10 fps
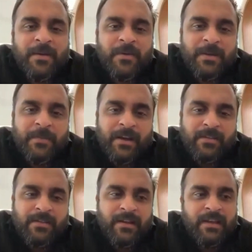about the
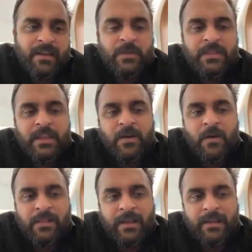Pakistani Hindu thing
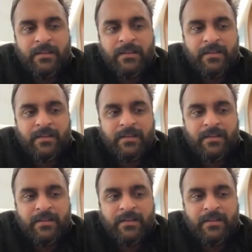online.